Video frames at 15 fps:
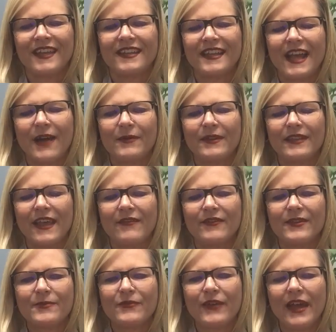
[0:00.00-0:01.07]
Now with
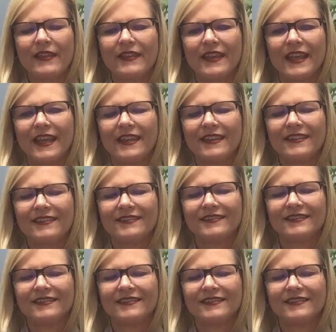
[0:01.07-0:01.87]
every breath in,